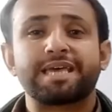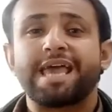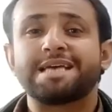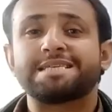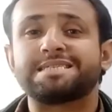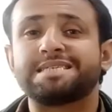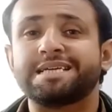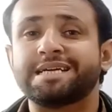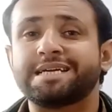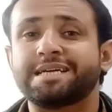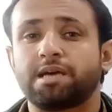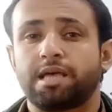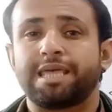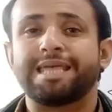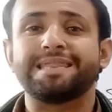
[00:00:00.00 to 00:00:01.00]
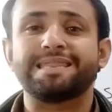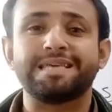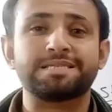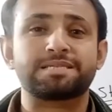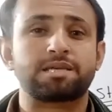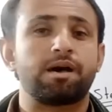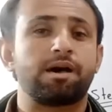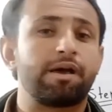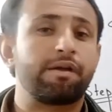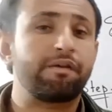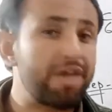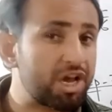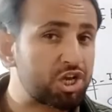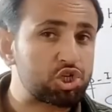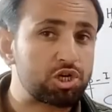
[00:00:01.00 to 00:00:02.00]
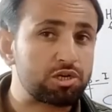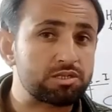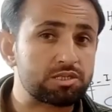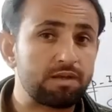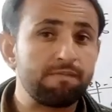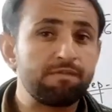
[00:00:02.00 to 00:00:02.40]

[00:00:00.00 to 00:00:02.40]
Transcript: acid in these reactions.